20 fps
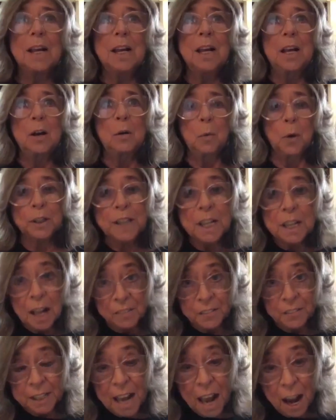working on
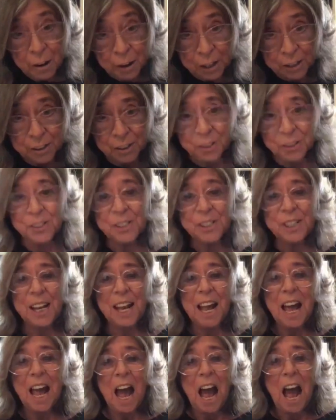the characters,
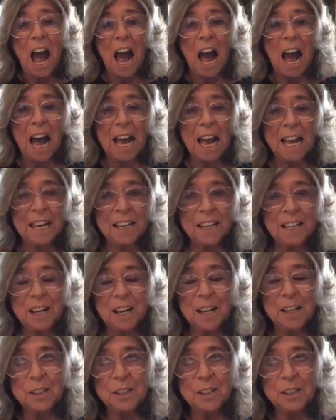I